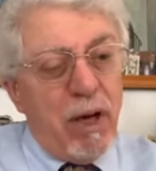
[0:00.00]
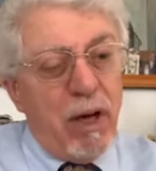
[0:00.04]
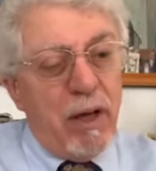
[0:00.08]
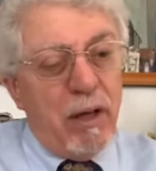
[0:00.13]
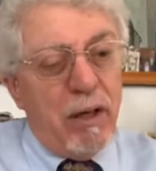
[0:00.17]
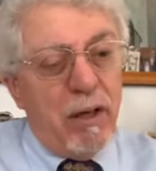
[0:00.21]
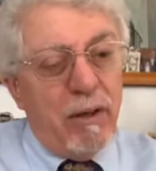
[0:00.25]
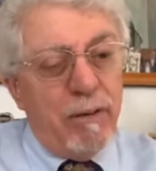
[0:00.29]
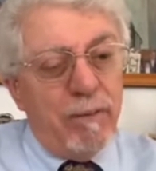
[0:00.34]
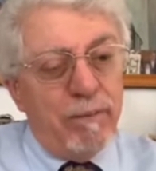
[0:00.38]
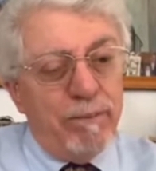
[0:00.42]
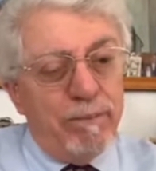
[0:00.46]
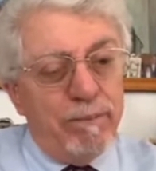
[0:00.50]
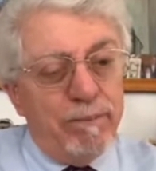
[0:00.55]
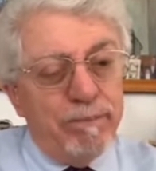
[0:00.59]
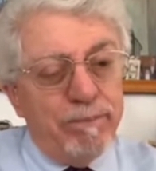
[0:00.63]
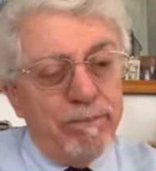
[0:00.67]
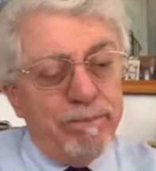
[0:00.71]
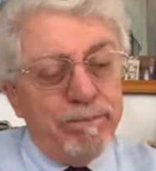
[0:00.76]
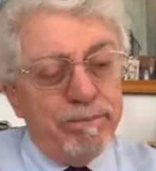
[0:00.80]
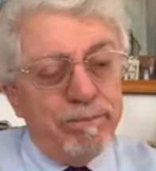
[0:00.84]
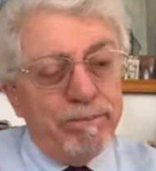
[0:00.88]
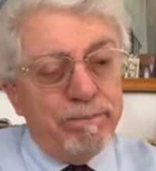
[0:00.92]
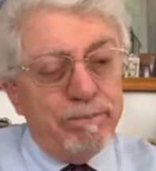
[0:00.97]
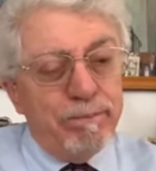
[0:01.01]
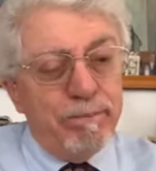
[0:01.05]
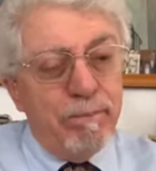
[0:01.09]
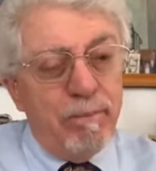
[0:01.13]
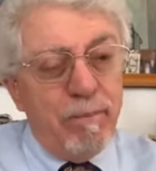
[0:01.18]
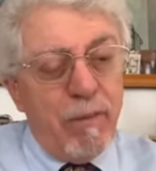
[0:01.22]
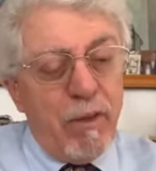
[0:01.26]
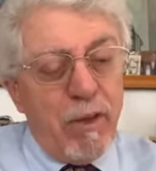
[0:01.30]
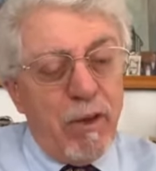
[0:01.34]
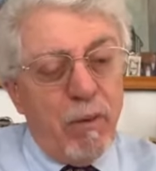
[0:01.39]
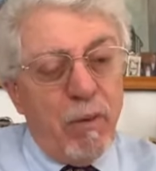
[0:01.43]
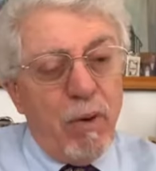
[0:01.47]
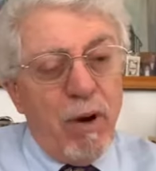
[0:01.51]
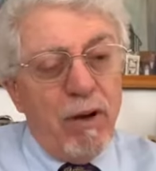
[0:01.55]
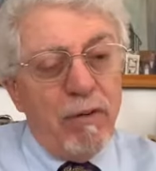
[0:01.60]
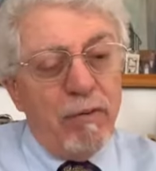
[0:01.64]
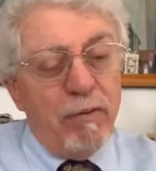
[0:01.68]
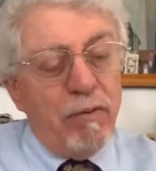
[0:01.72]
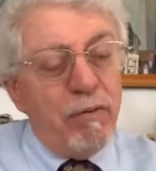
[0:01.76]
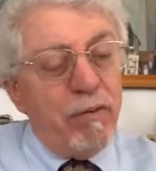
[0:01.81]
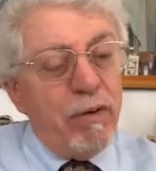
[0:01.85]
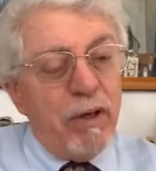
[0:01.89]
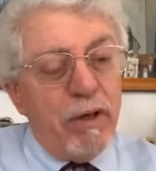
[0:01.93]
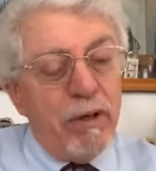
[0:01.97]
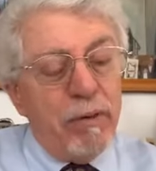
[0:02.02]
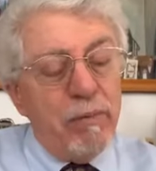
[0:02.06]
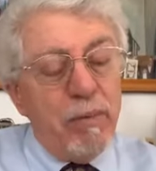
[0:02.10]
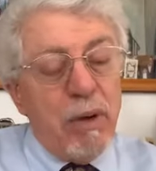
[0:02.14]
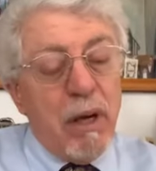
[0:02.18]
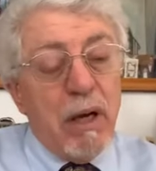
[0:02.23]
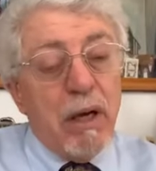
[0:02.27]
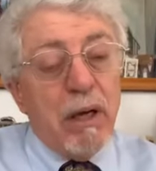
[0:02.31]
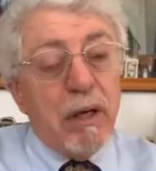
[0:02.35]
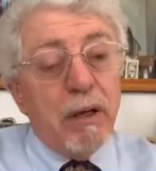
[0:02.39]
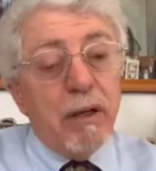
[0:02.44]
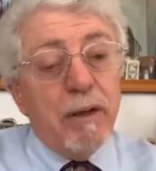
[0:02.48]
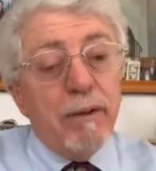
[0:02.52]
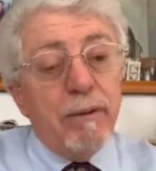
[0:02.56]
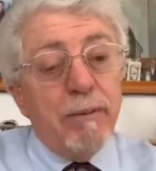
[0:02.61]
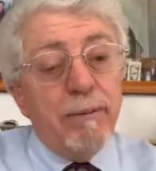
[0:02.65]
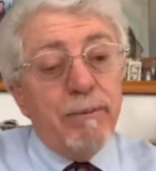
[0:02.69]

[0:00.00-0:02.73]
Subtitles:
Hannah, the wife of Elimelech,